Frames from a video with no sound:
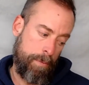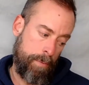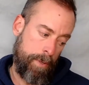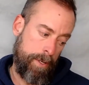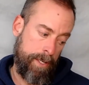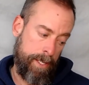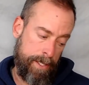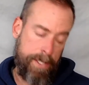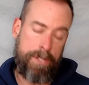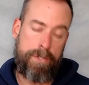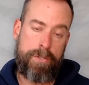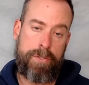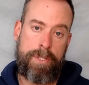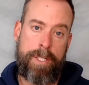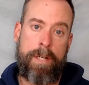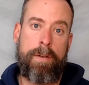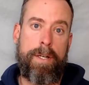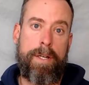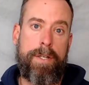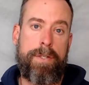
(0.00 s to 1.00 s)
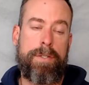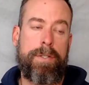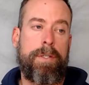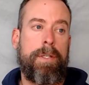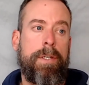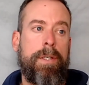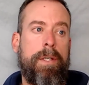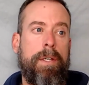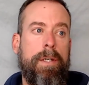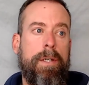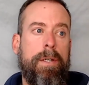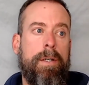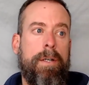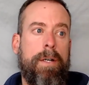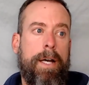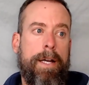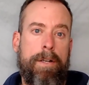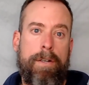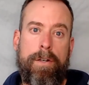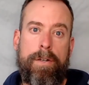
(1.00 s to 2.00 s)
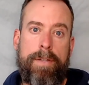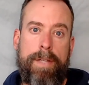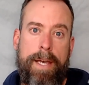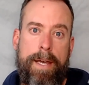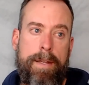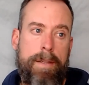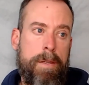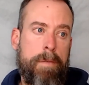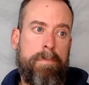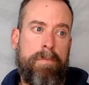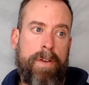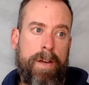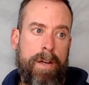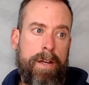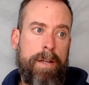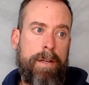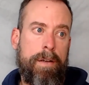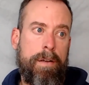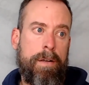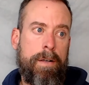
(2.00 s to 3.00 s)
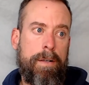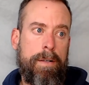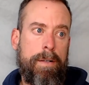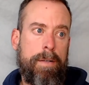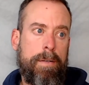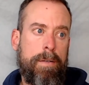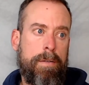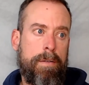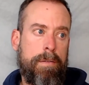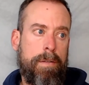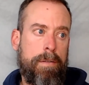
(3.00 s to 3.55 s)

We in this series, I heard that the very uh,